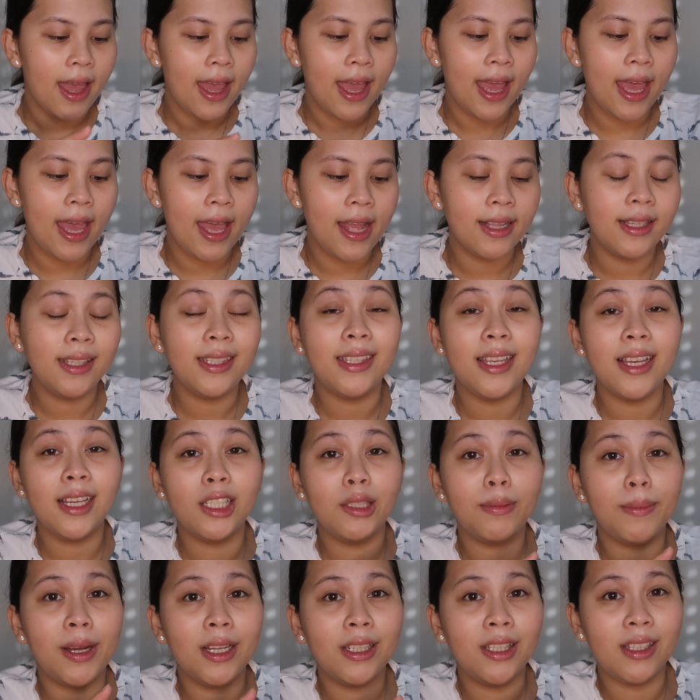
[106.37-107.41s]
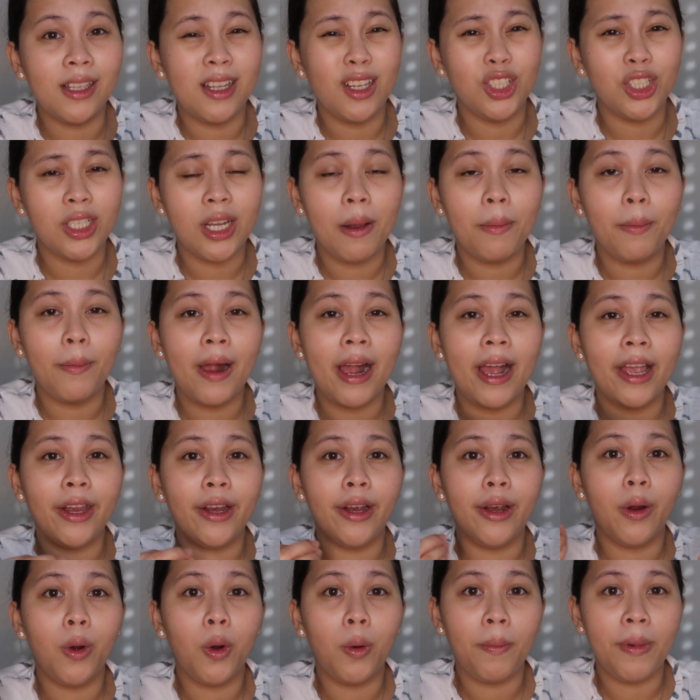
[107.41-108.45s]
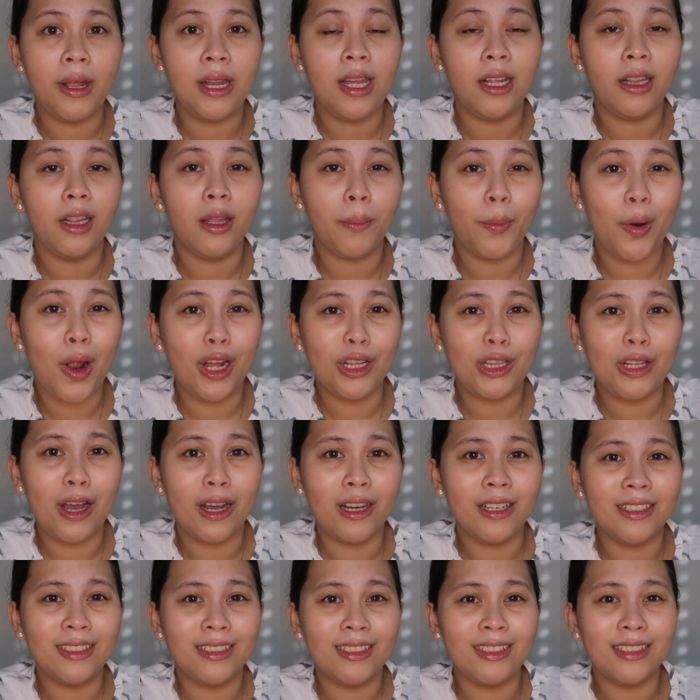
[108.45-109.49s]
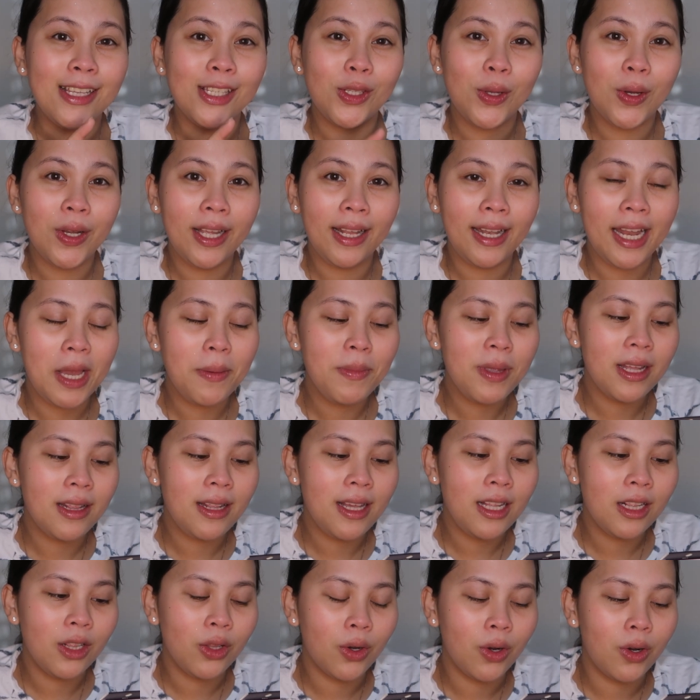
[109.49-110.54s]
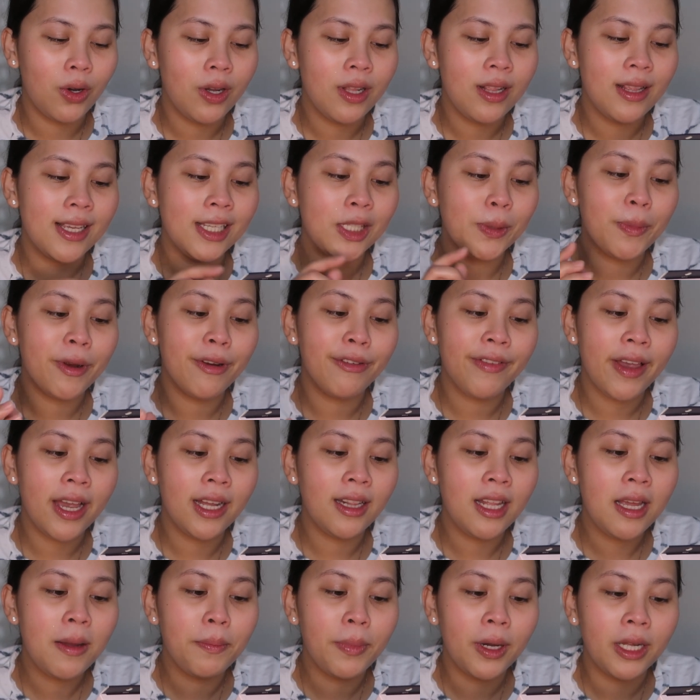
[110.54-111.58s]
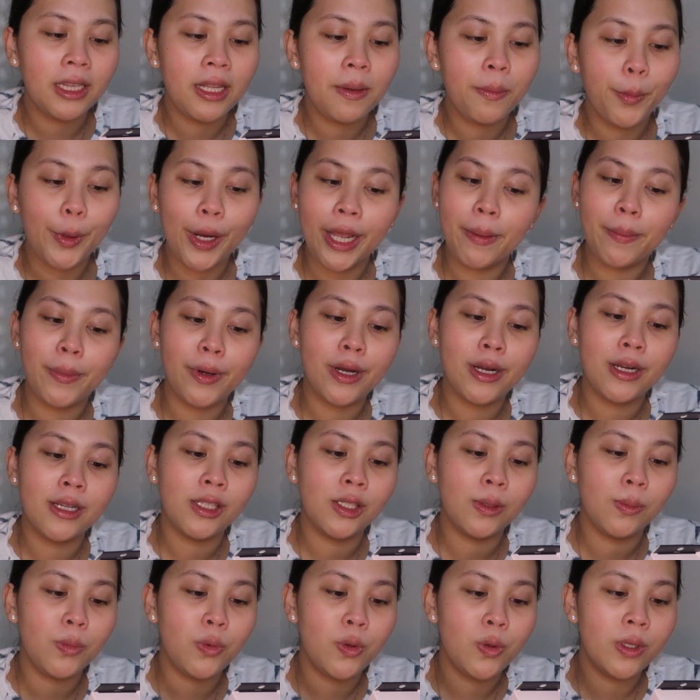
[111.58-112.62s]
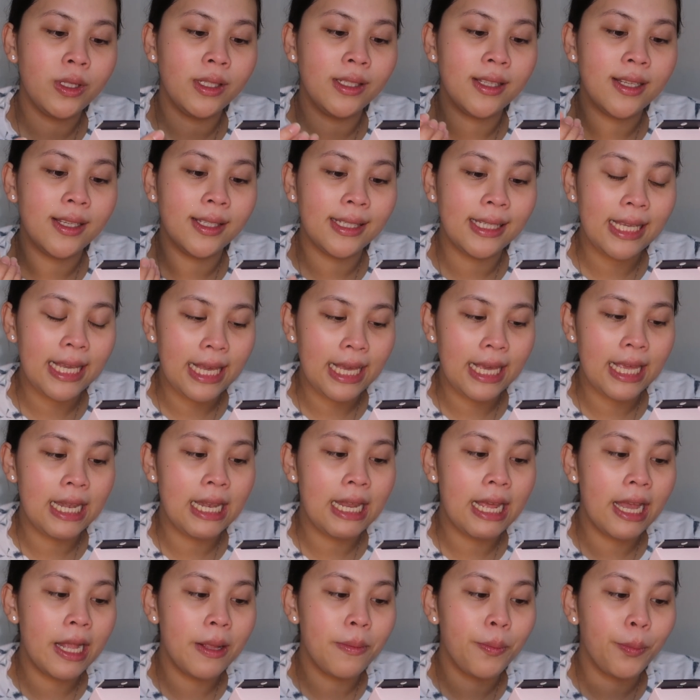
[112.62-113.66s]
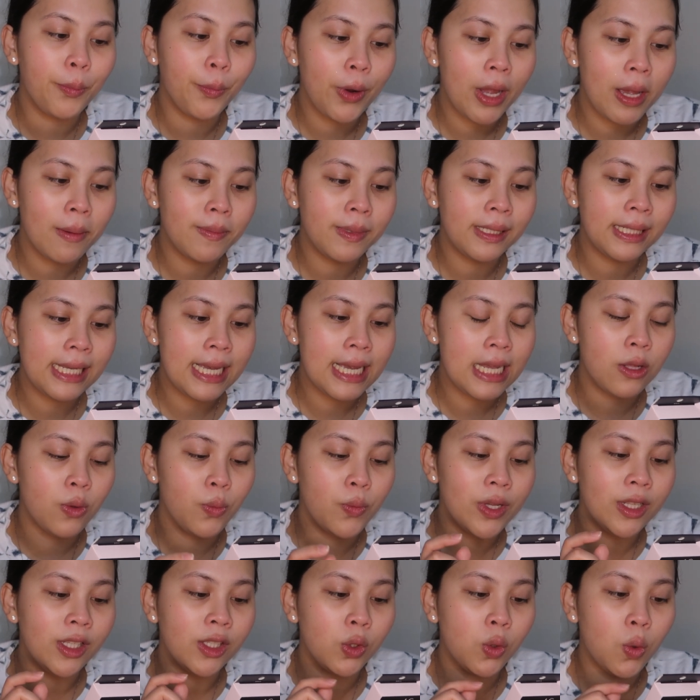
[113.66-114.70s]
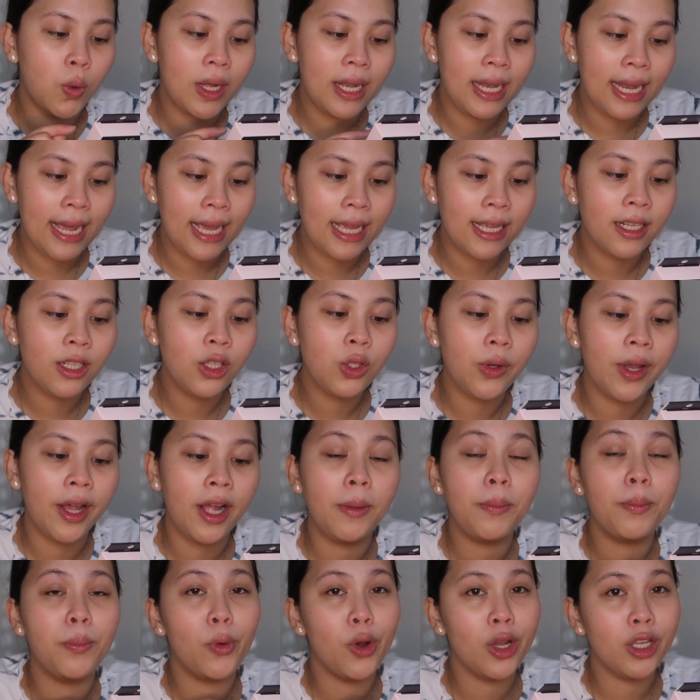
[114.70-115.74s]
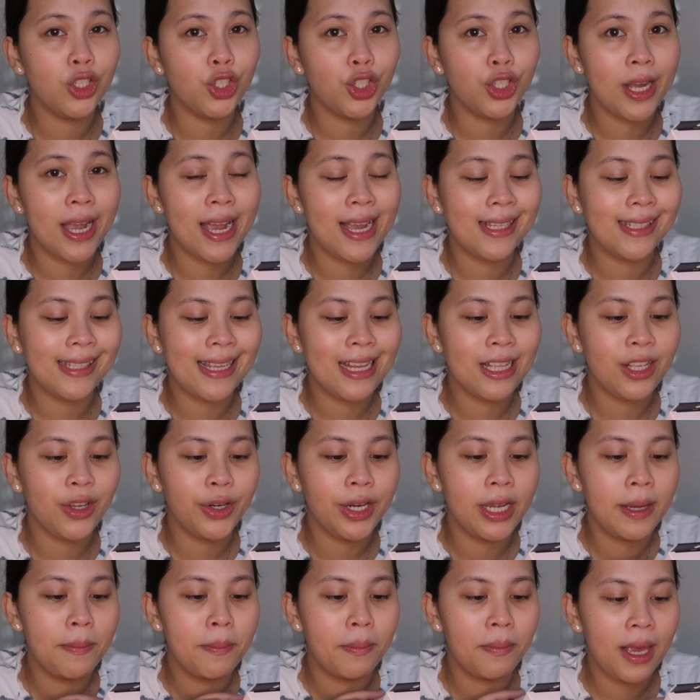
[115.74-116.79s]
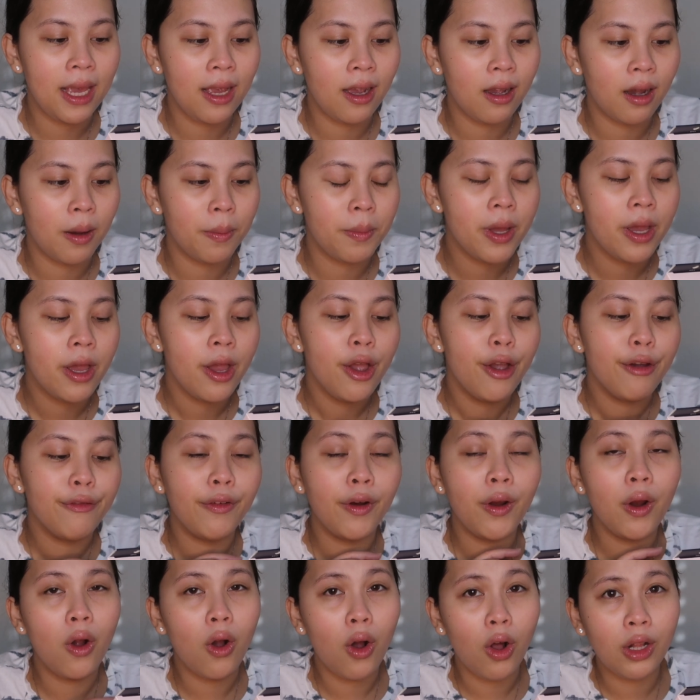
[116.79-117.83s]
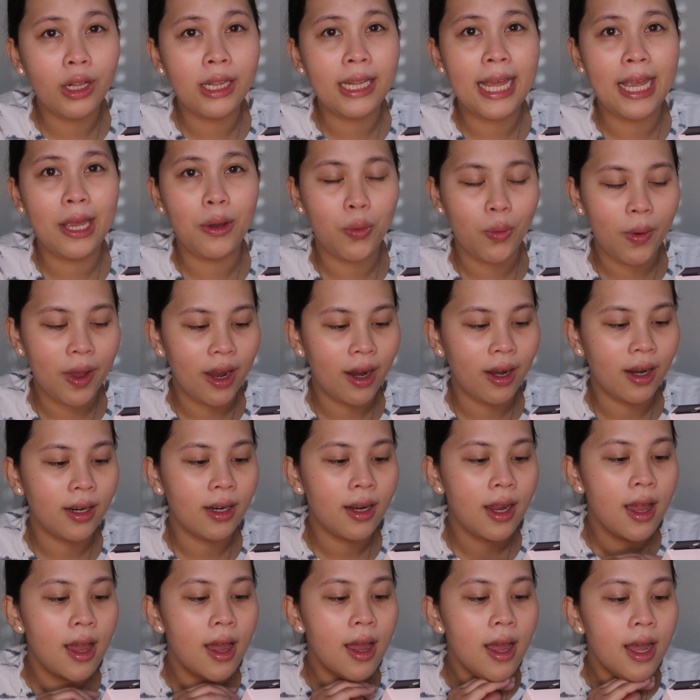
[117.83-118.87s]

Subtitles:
And 6 months lang siya prior opening the product. So, ang claim niya dito, this perfecting putty primer smooths the skin and preps it with squalane to help moisturize and grip makeup for all day wear.